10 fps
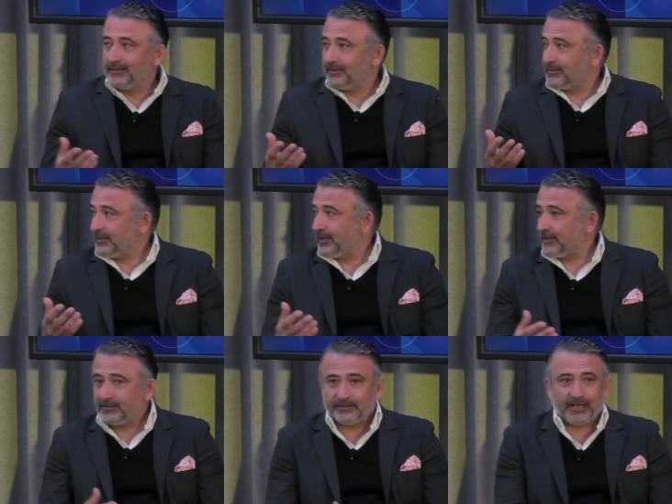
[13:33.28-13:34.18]

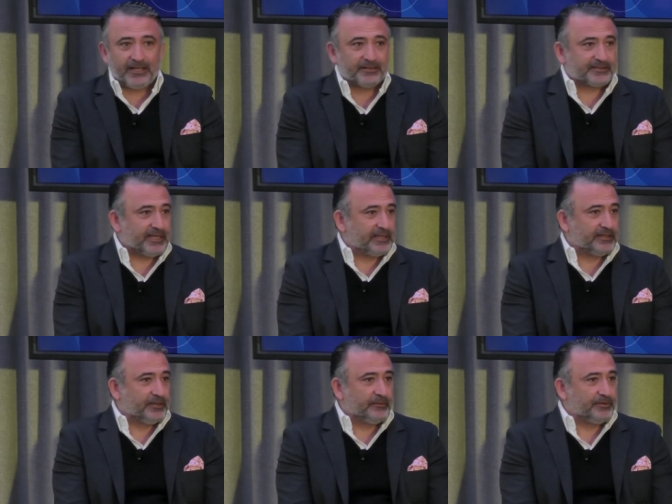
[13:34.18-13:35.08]
like Tyler said,
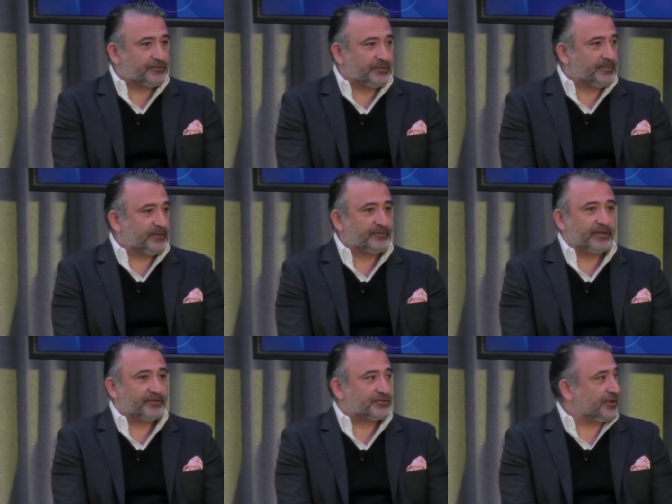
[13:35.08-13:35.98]
you know, we shouldn't be
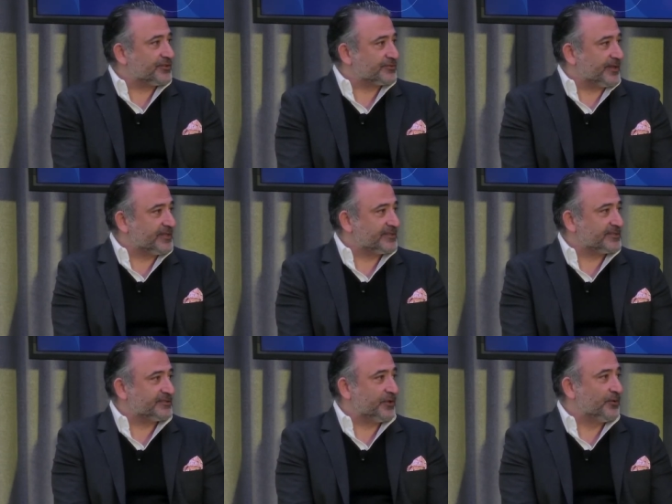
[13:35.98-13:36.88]
afraid to charge rates. This
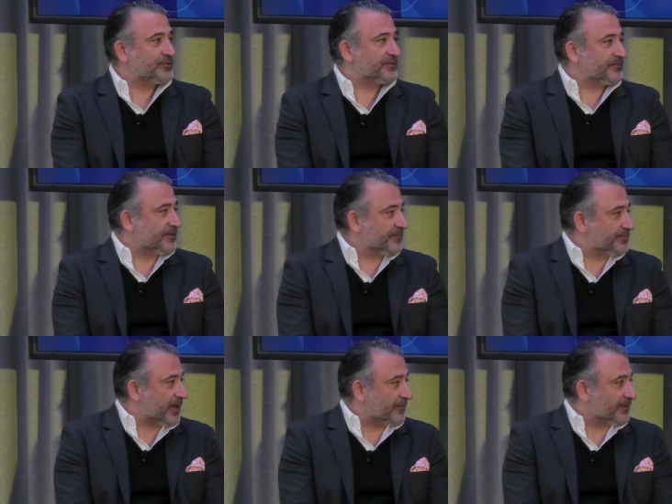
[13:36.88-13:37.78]
is an oceanfront
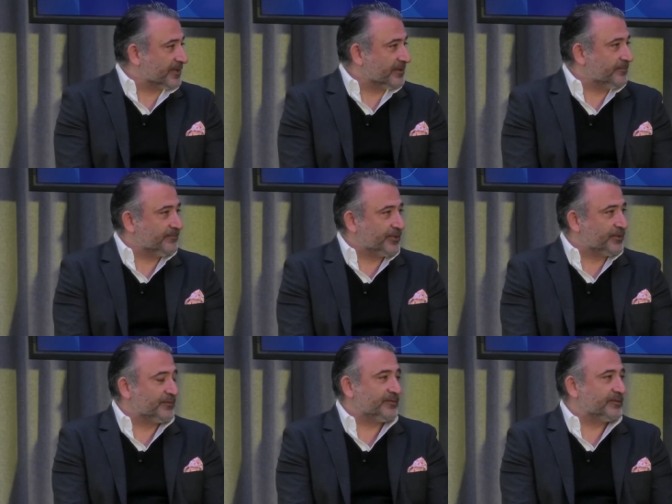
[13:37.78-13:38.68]
property,
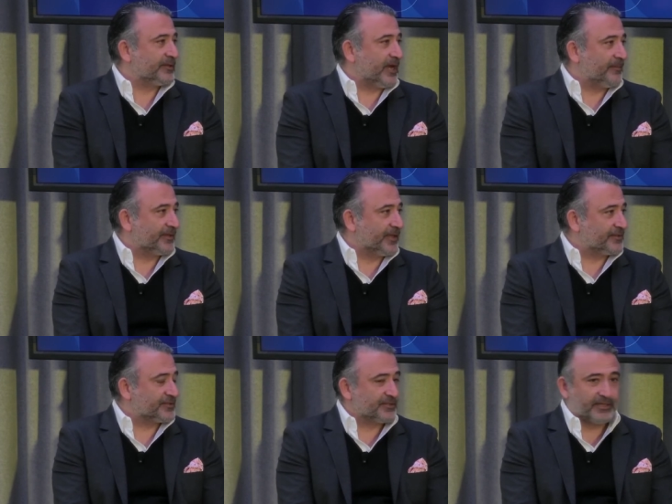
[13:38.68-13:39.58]
beautiful
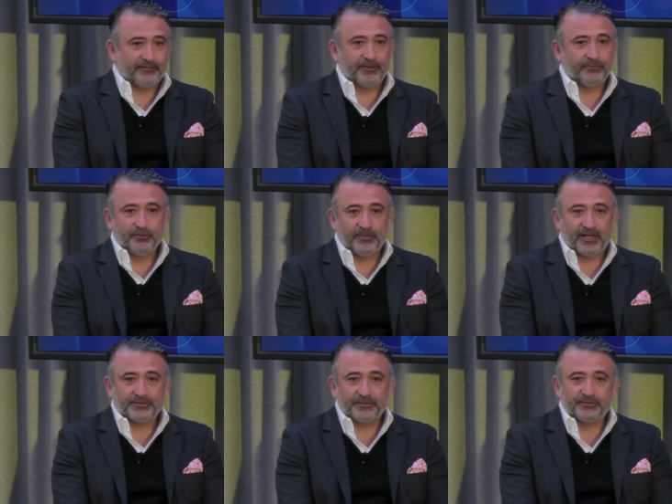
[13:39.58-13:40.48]
accommodation. Every room
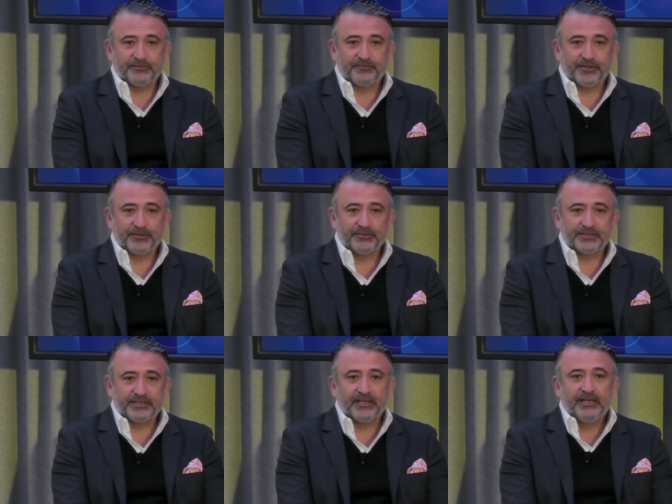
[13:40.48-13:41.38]
has ocean views.
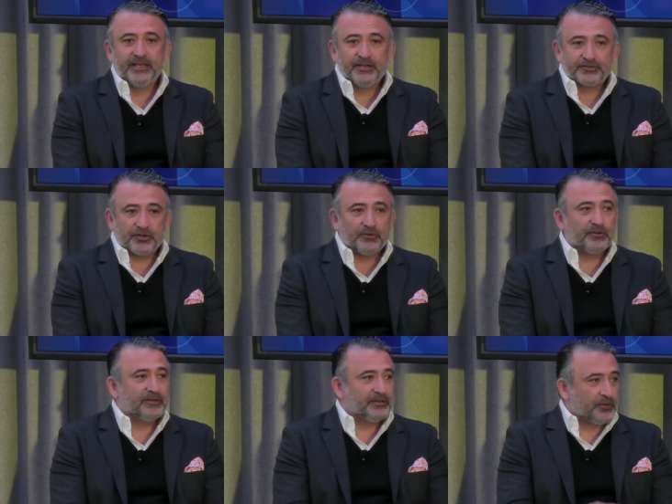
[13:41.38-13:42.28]
And so
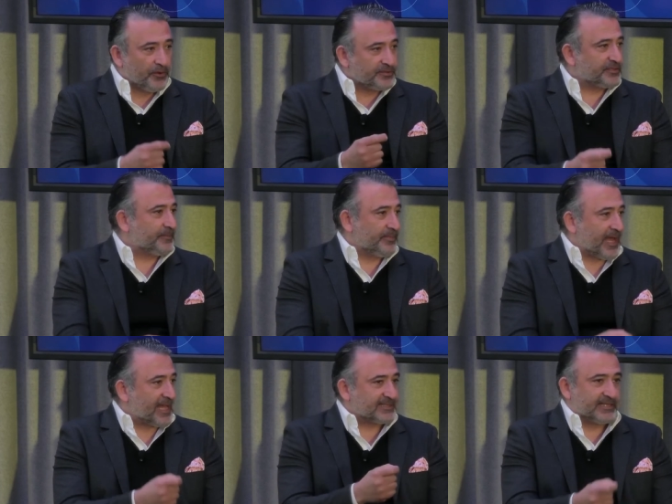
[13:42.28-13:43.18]
those are the
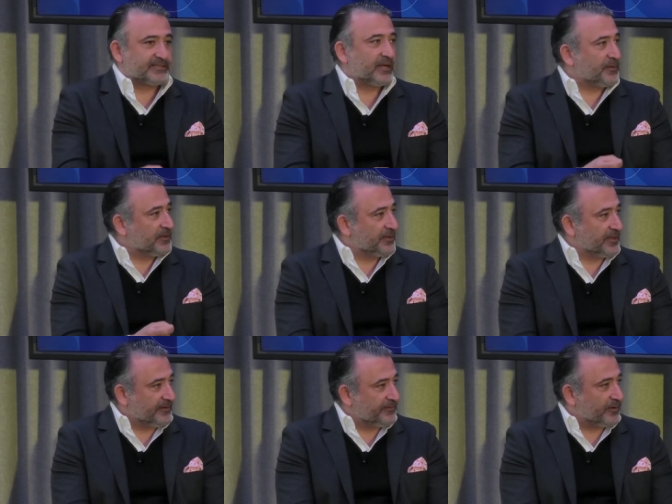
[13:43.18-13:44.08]
assets that we're
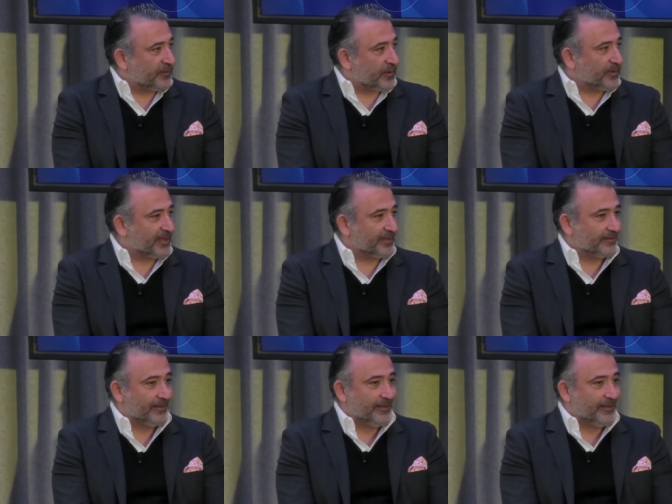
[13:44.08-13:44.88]
looking for, where we can,